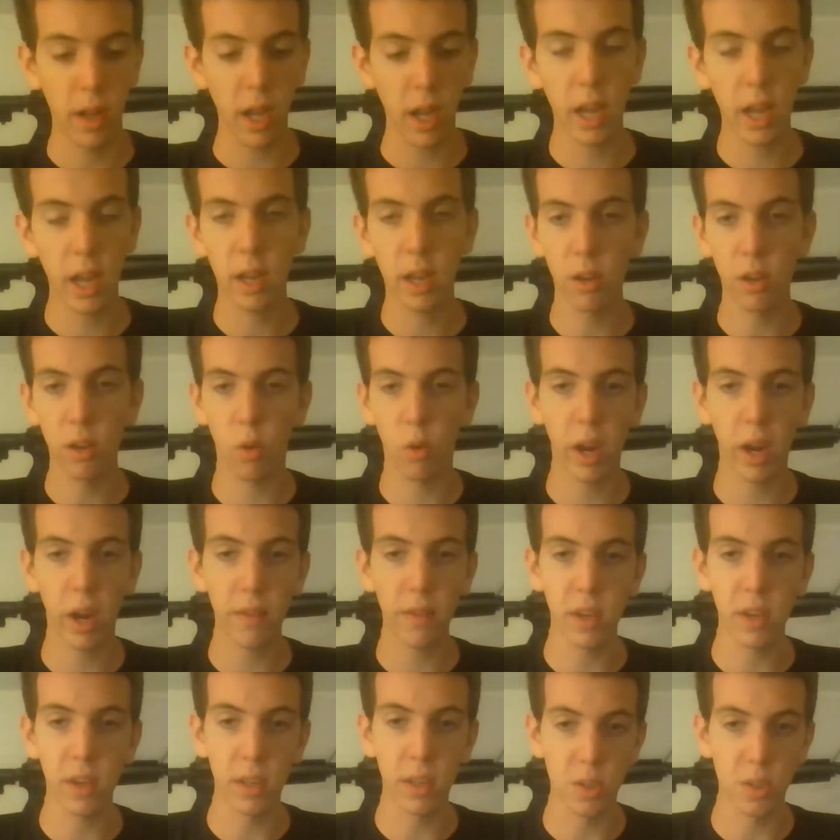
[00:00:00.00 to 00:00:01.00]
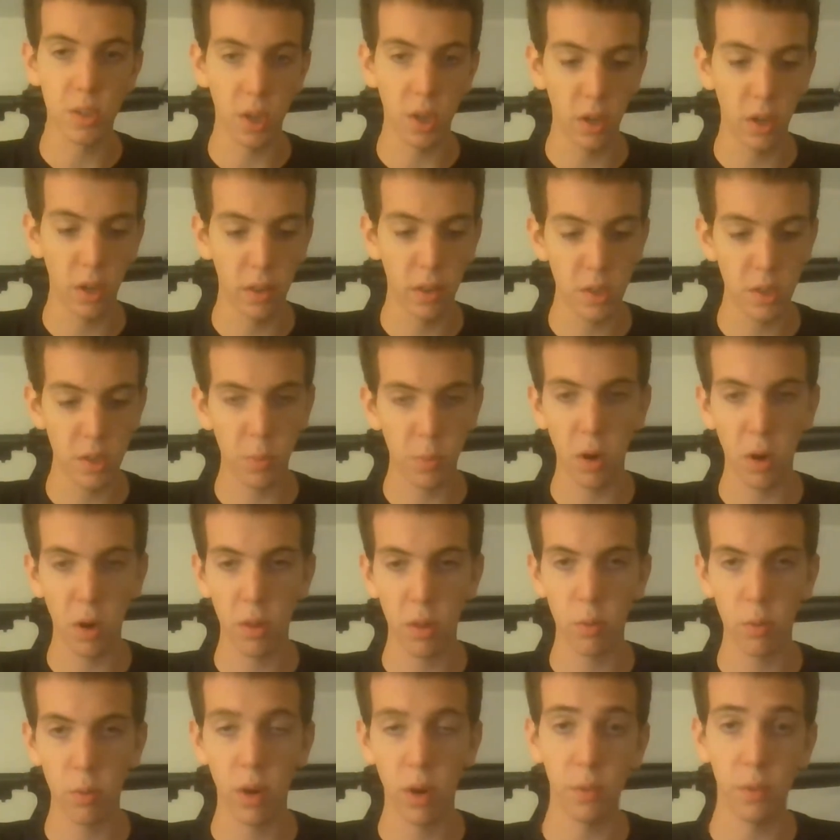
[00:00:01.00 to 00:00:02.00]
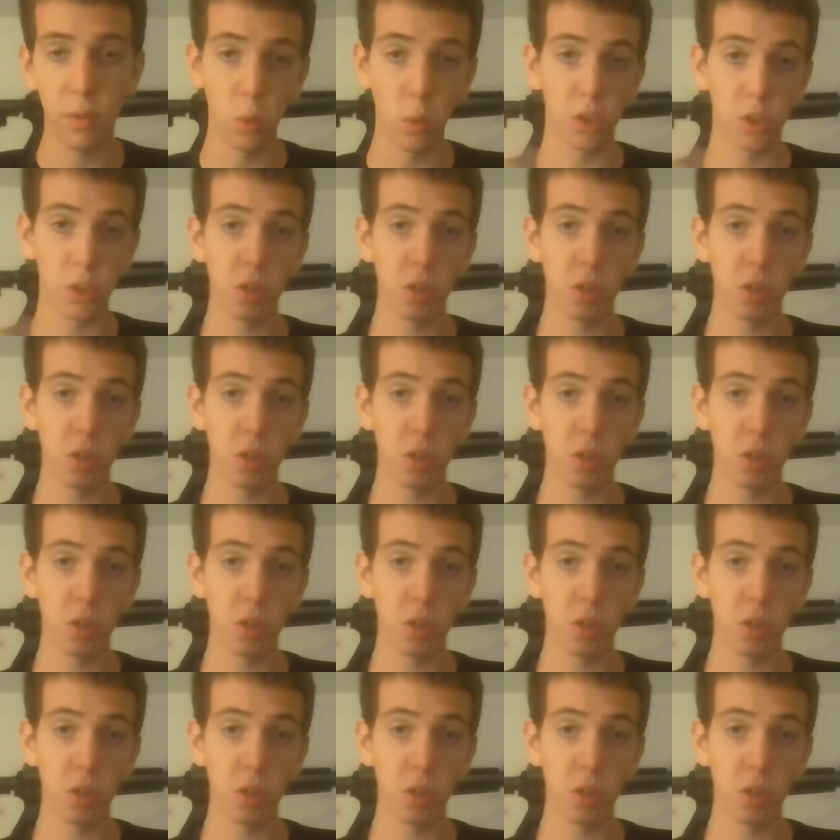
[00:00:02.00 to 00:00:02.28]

and engravings on this part of the rifle,